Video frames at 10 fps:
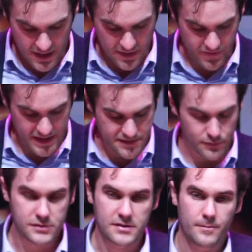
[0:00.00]
The
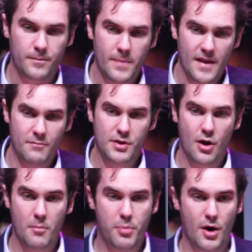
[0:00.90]
festivals have
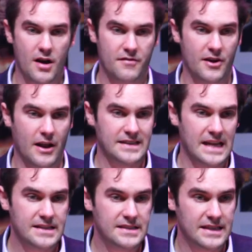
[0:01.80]
become part of our
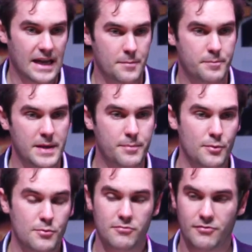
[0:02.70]
identity, and
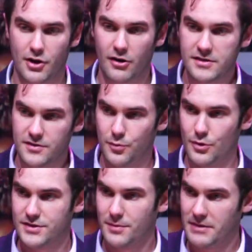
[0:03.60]
people, regardless of
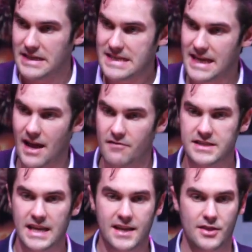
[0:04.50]
what some may say, have
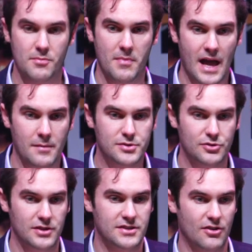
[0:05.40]
taken them
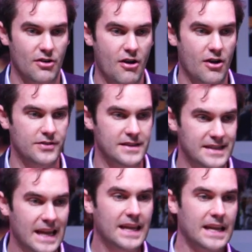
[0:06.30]
absolutely to their heart in the
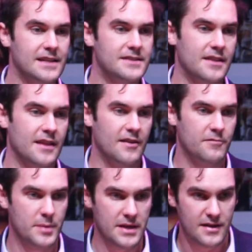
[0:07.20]
decades that they
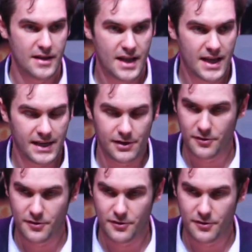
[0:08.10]
have been here.